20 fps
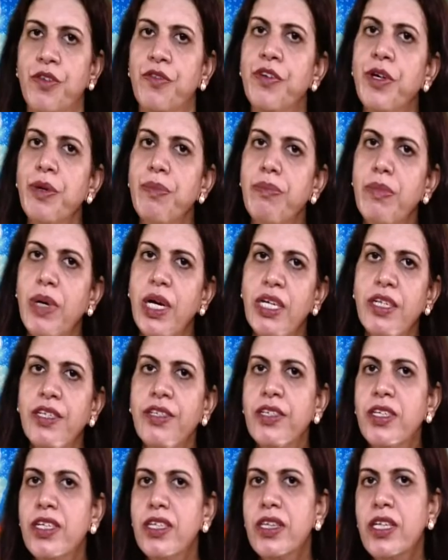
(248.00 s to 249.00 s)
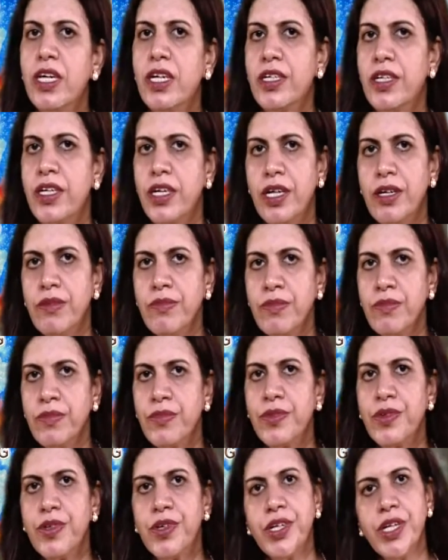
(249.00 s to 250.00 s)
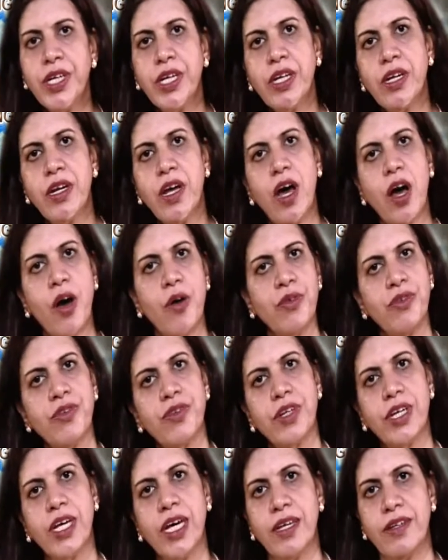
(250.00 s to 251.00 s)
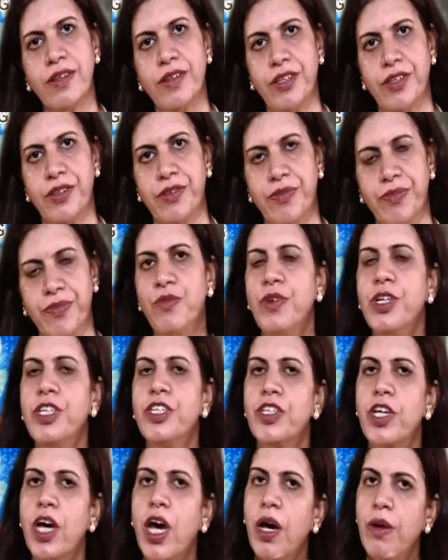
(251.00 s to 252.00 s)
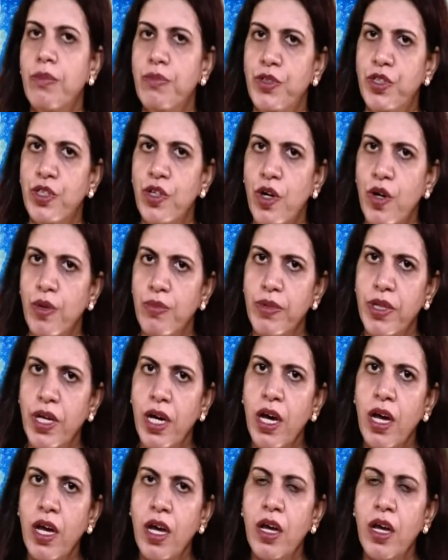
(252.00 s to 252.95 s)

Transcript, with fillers: we mentioned the term greenhouse gases which absorb the